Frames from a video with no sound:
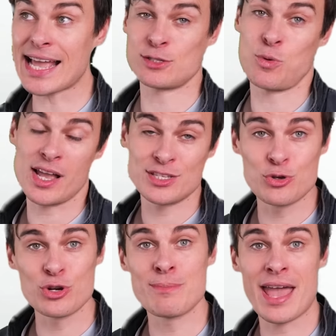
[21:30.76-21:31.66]
That's why
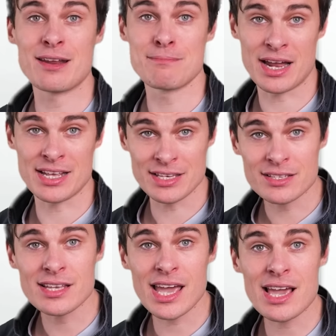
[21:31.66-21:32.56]
it's a good amount of money,
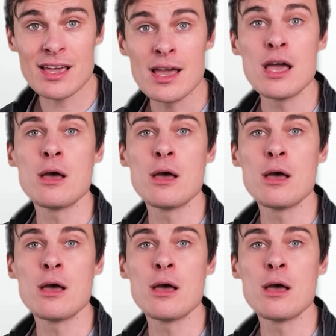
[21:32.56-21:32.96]
you see?